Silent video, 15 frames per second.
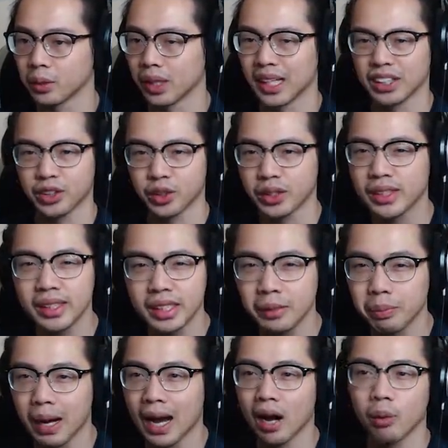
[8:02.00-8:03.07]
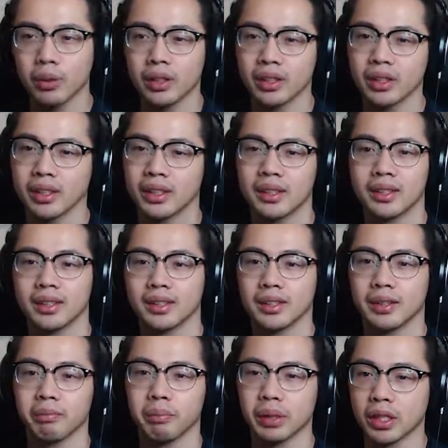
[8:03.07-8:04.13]
no electricity power.
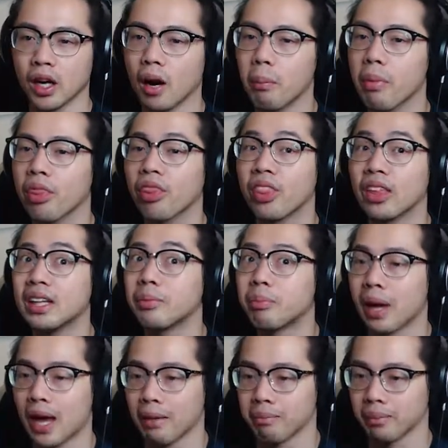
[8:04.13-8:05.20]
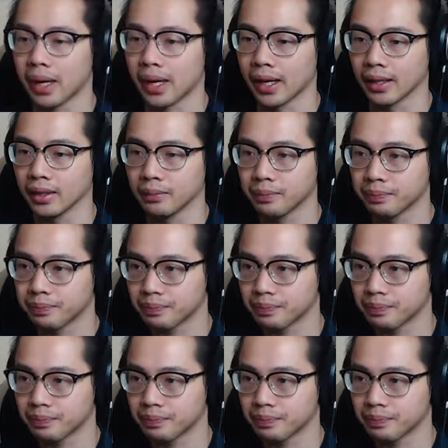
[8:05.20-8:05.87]
Become the Batman.